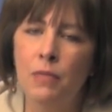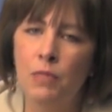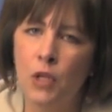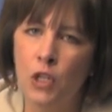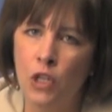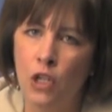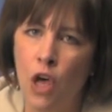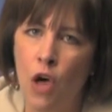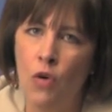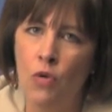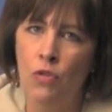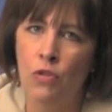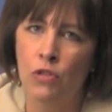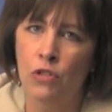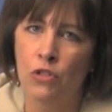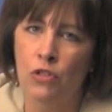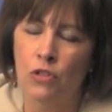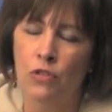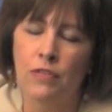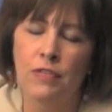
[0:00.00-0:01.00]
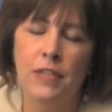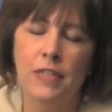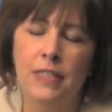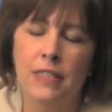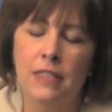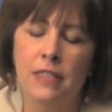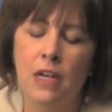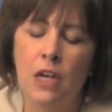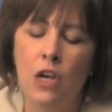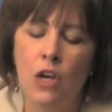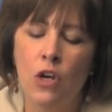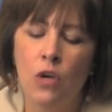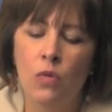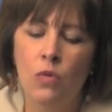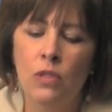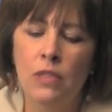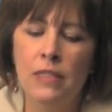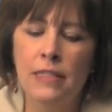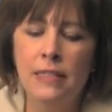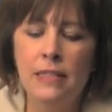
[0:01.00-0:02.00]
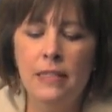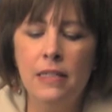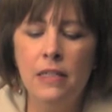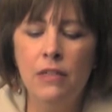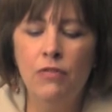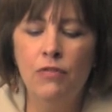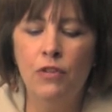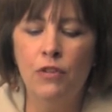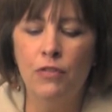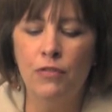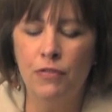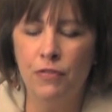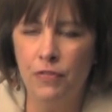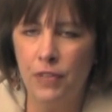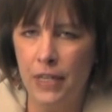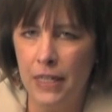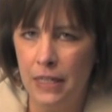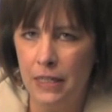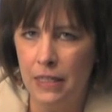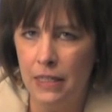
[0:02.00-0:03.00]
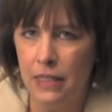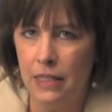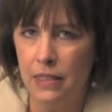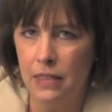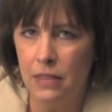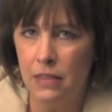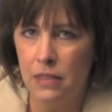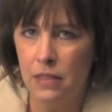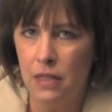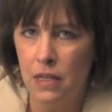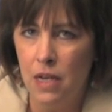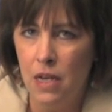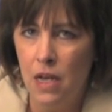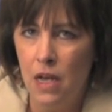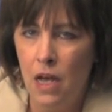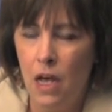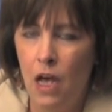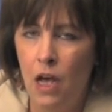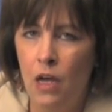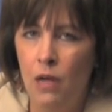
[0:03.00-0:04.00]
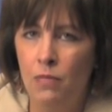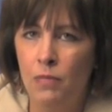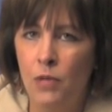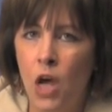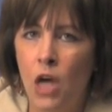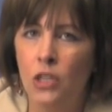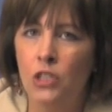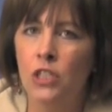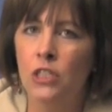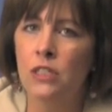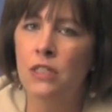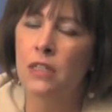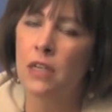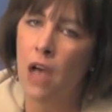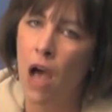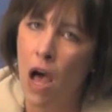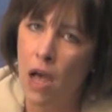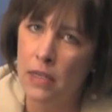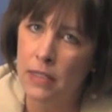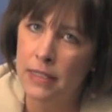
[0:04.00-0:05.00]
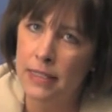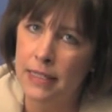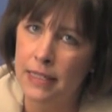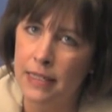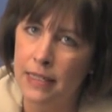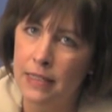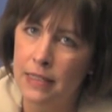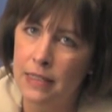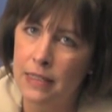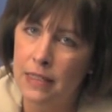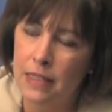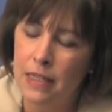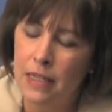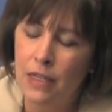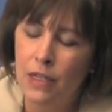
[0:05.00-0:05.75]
below the surface. We're listening for feelings, not just content.